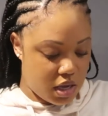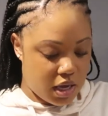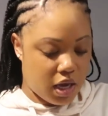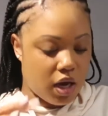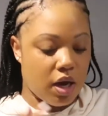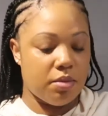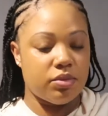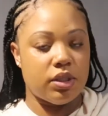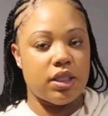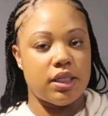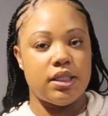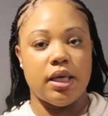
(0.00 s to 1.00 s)
It comes with
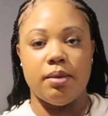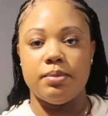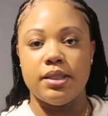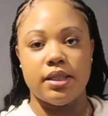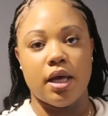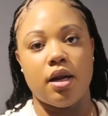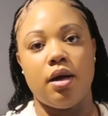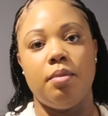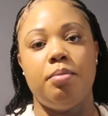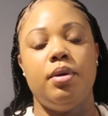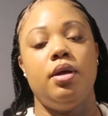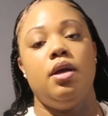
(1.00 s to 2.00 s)
the same setup,
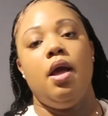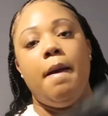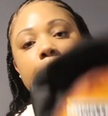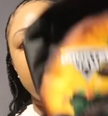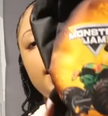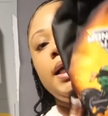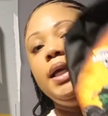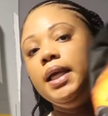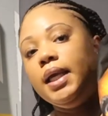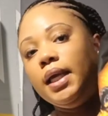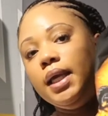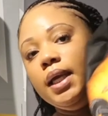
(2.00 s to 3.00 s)
but
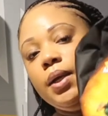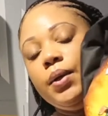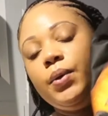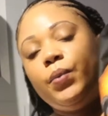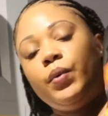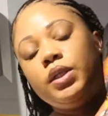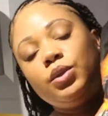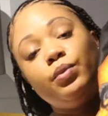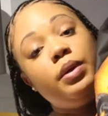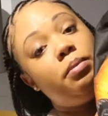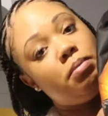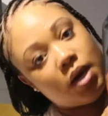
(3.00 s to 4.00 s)
he went
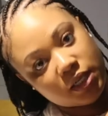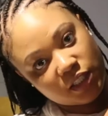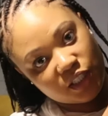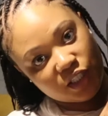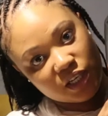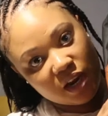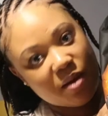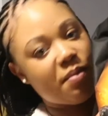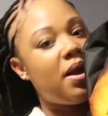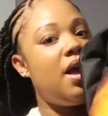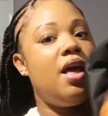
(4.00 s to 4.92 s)
with Monster Jam.